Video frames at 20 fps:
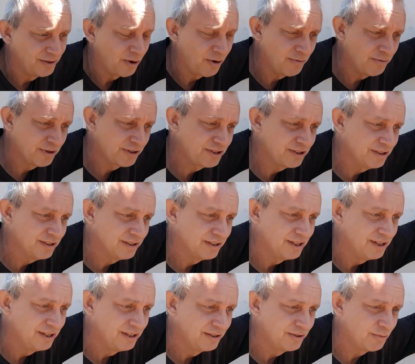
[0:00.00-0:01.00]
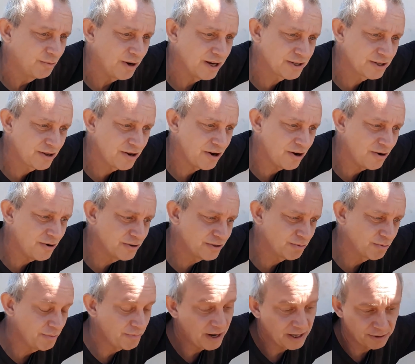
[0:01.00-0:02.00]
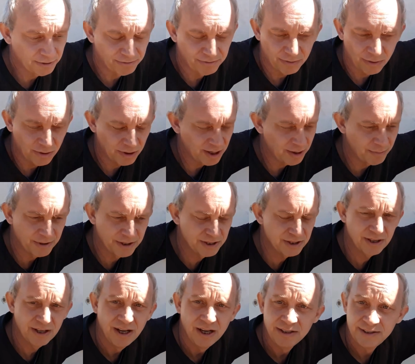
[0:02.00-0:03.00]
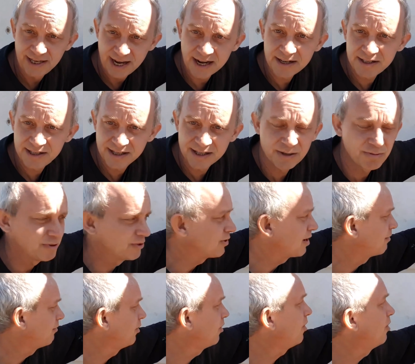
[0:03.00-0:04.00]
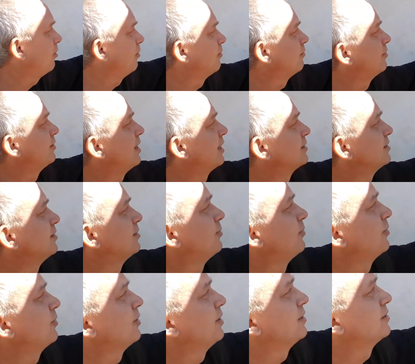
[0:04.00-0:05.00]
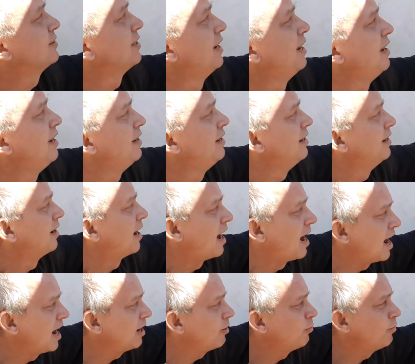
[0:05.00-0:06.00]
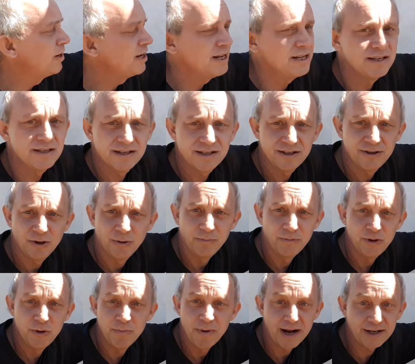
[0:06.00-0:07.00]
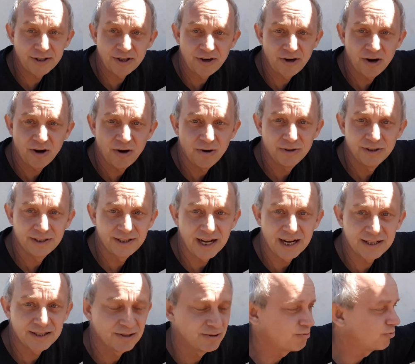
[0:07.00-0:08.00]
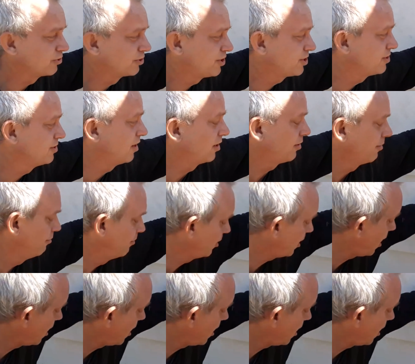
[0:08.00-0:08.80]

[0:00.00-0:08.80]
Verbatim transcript: over to the West Coast, went back to Florida, I mean, Texas, we traveled all over Texas with this. High winds, you know, New Mexico and Texas were just nothing but